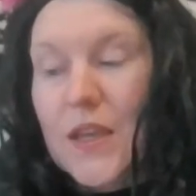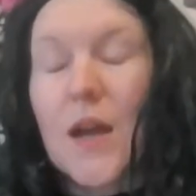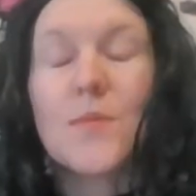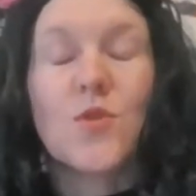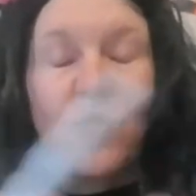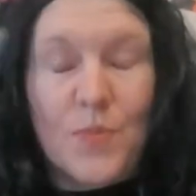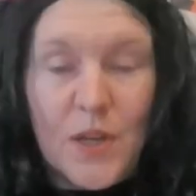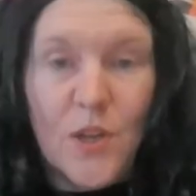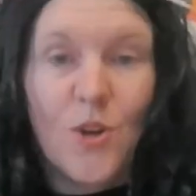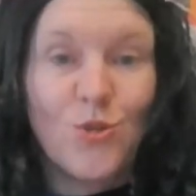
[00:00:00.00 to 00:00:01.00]
comes off my
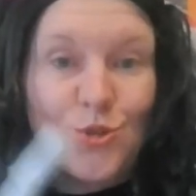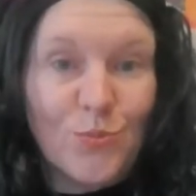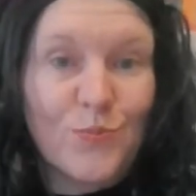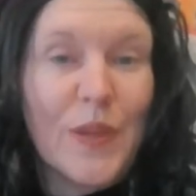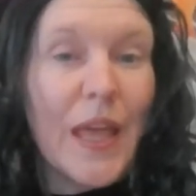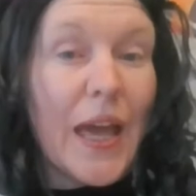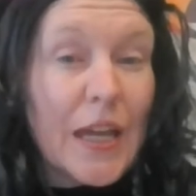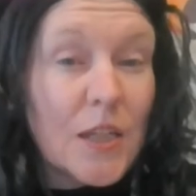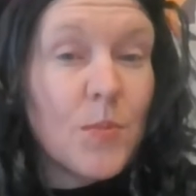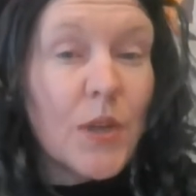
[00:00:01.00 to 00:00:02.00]
cauldron
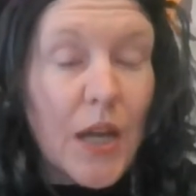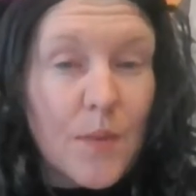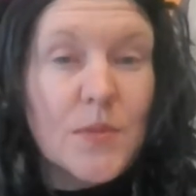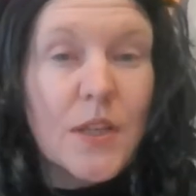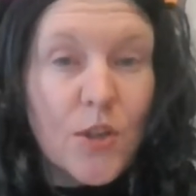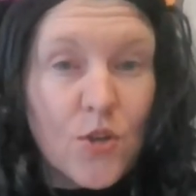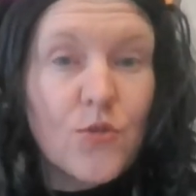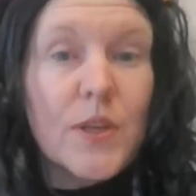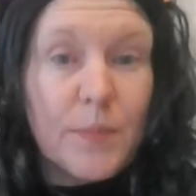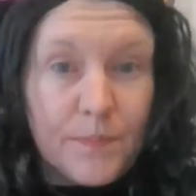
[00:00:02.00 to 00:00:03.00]
and it becomes like
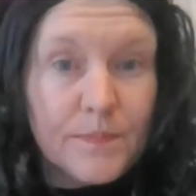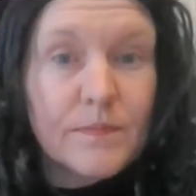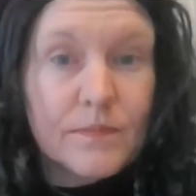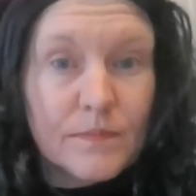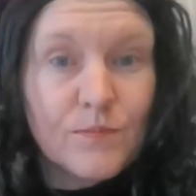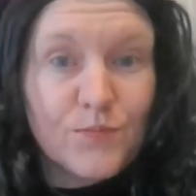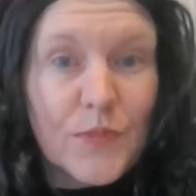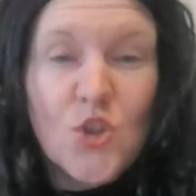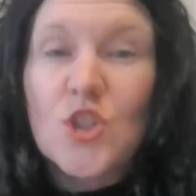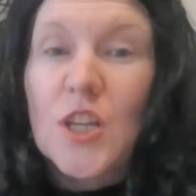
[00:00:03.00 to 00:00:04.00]
cream
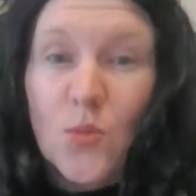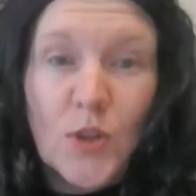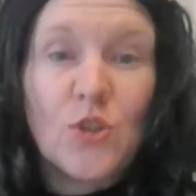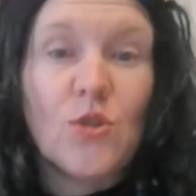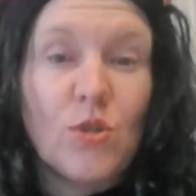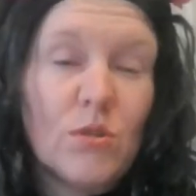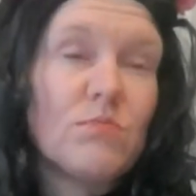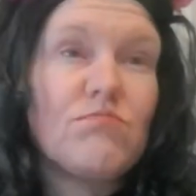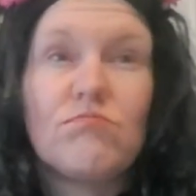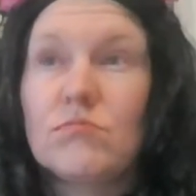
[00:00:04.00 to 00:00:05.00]
just like when you're
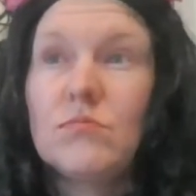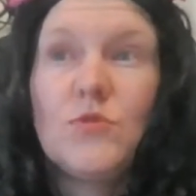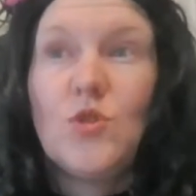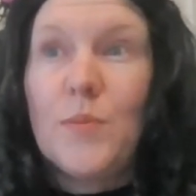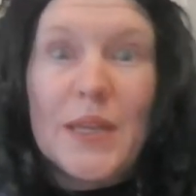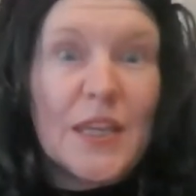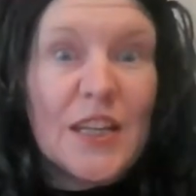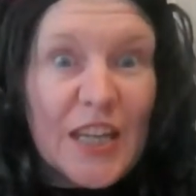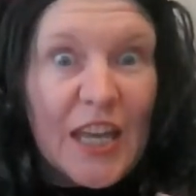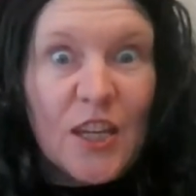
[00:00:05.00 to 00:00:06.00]
um, you're making
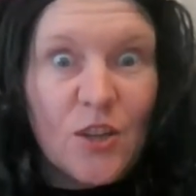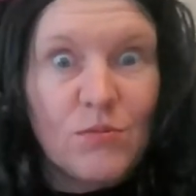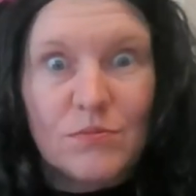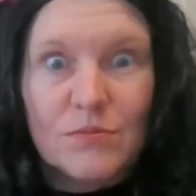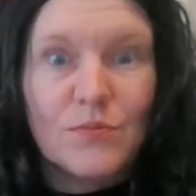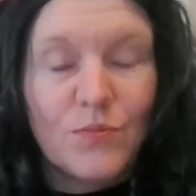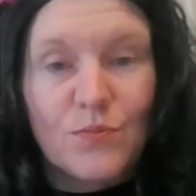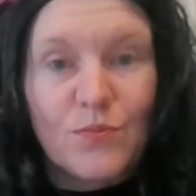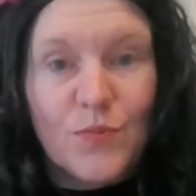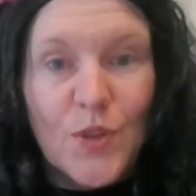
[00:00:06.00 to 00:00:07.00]
a cake
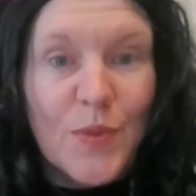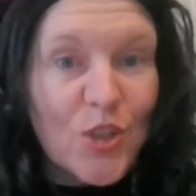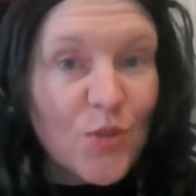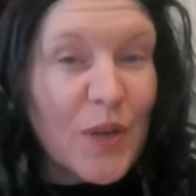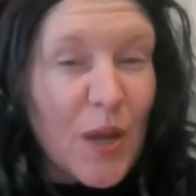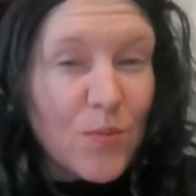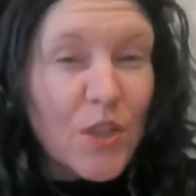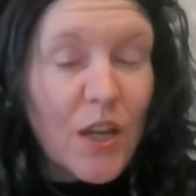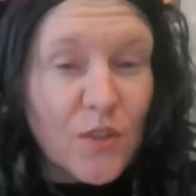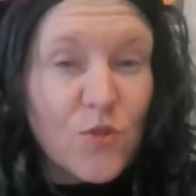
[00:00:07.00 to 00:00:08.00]
the mixture becomes
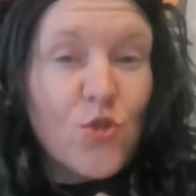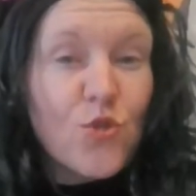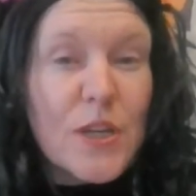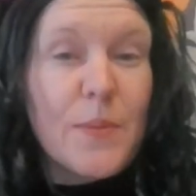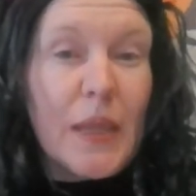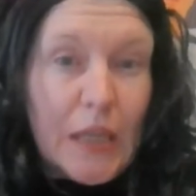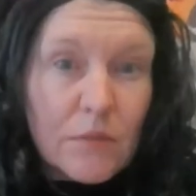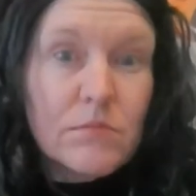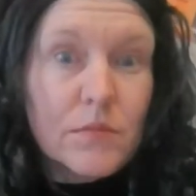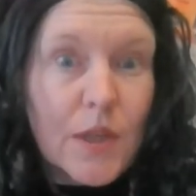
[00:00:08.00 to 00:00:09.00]
kind of creamy
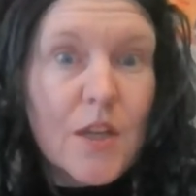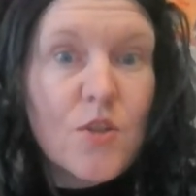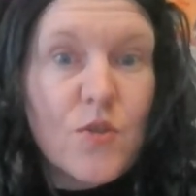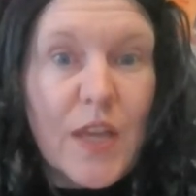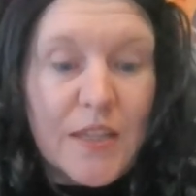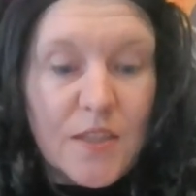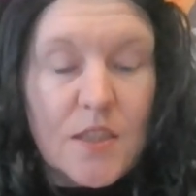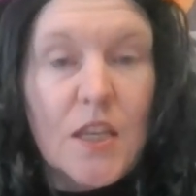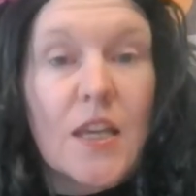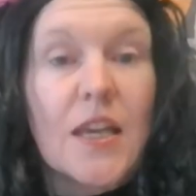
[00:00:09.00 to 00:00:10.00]

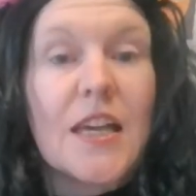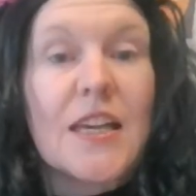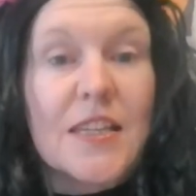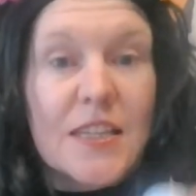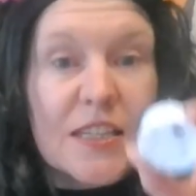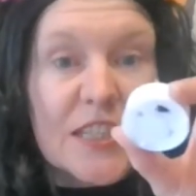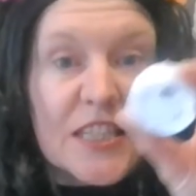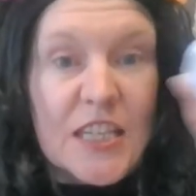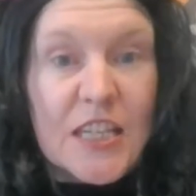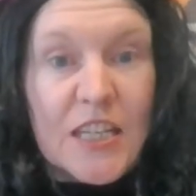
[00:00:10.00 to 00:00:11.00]
that's
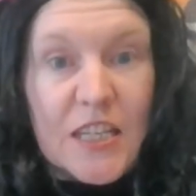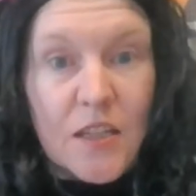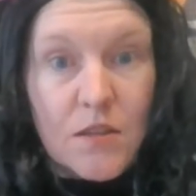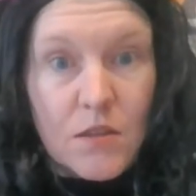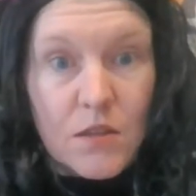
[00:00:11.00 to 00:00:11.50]
C